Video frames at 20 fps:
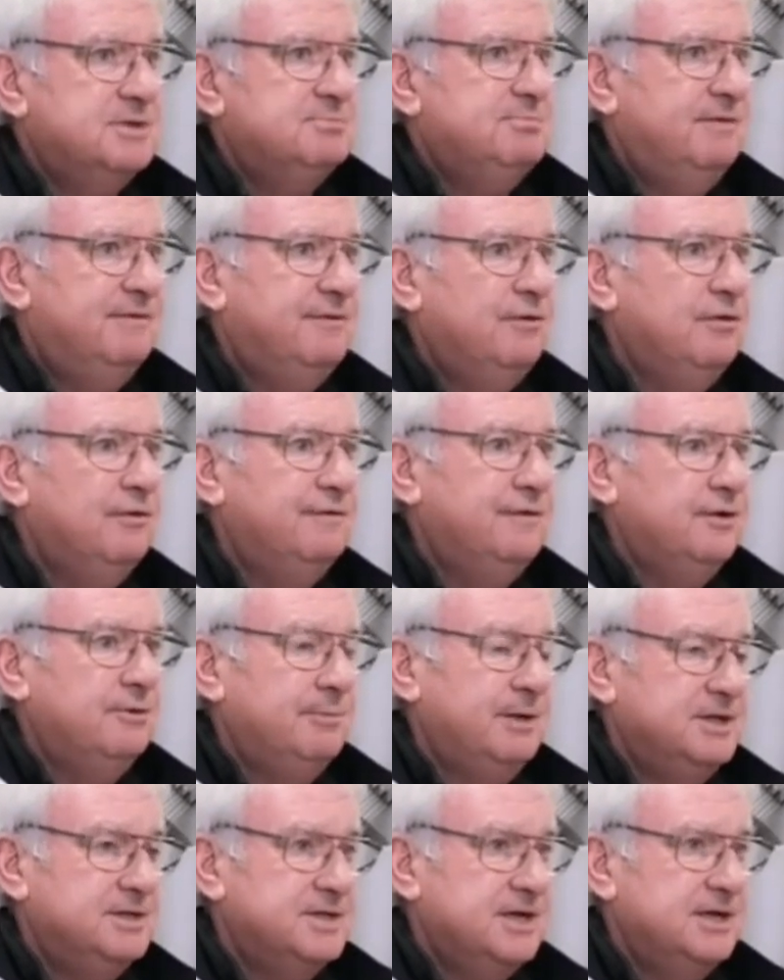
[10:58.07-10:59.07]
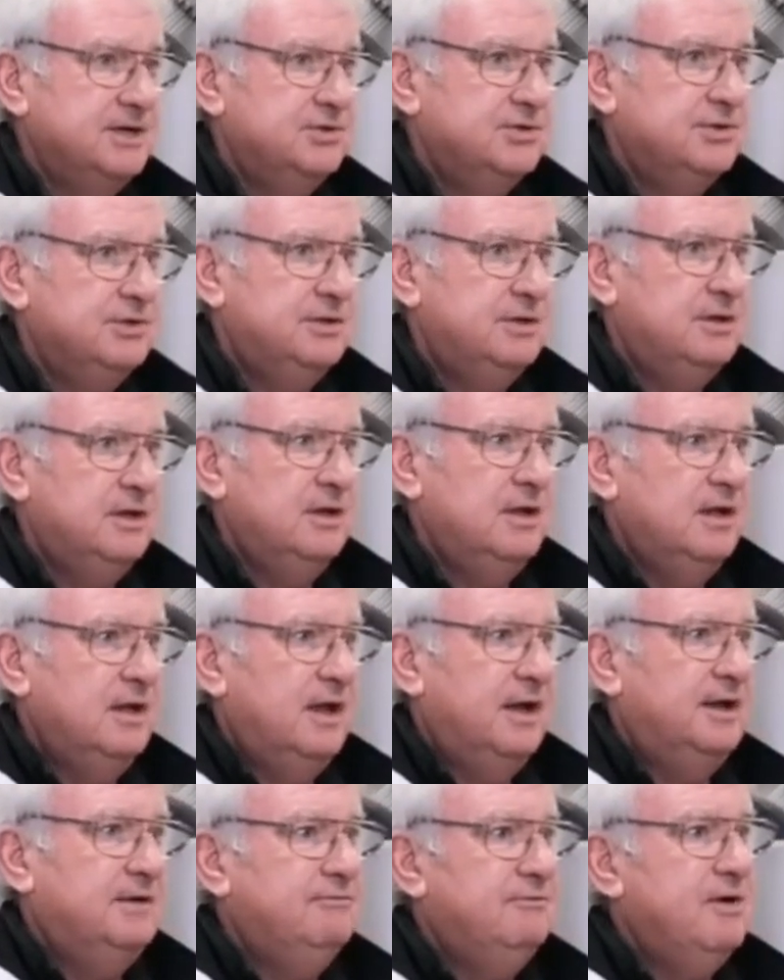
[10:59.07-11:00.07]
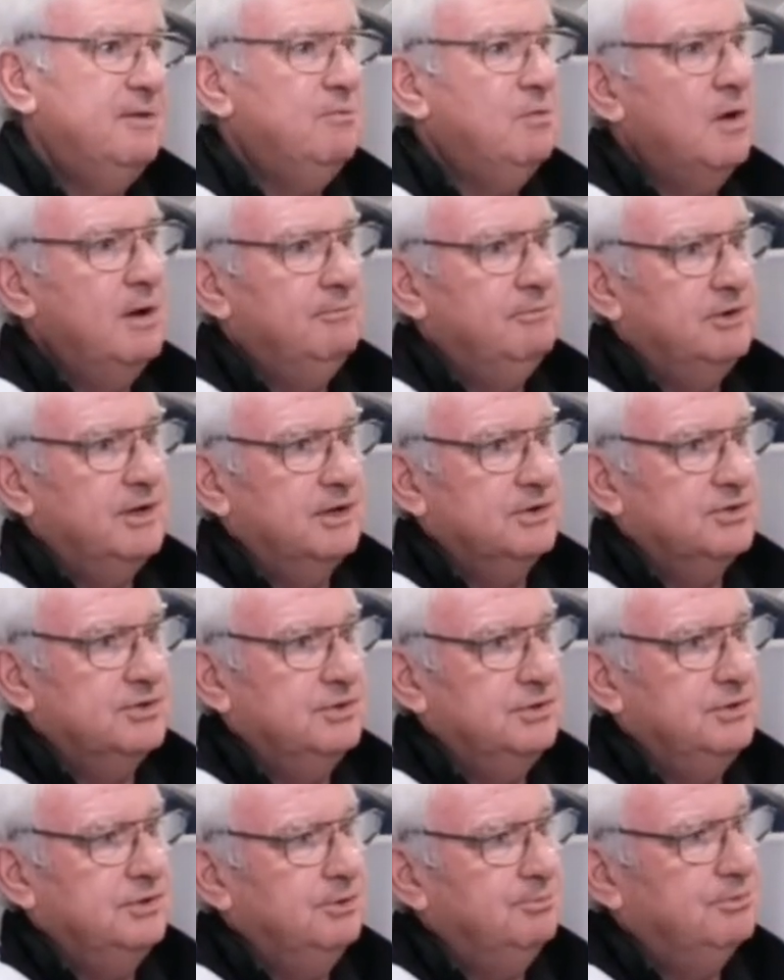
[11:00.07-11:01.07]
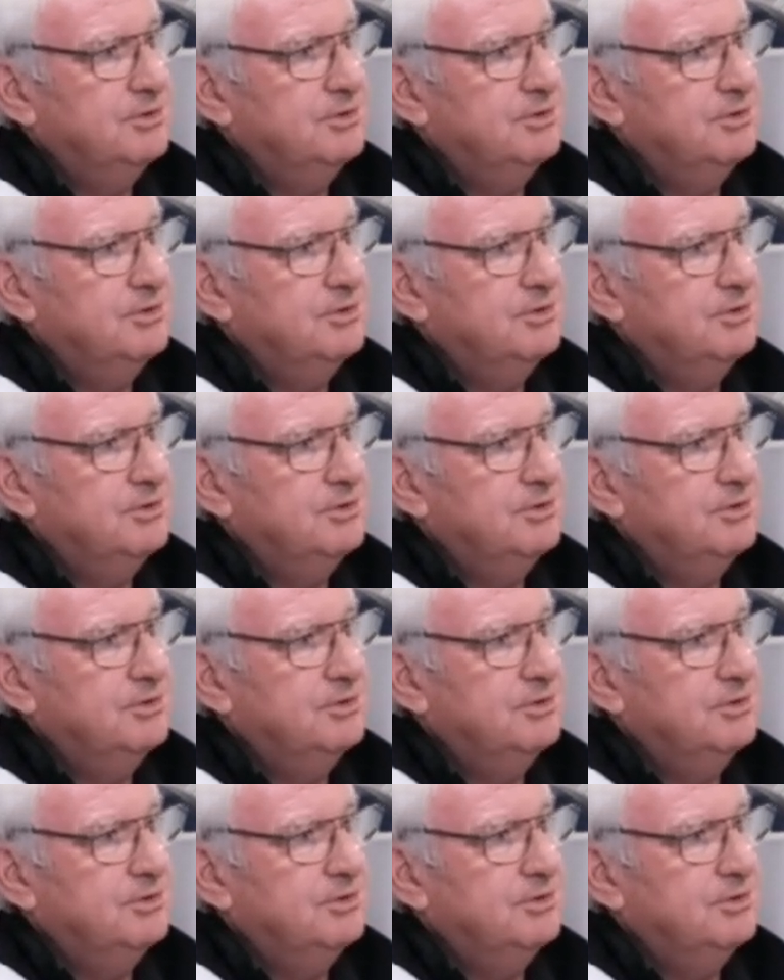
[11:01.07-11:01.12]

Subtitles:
before fermentation, and in red wine production, you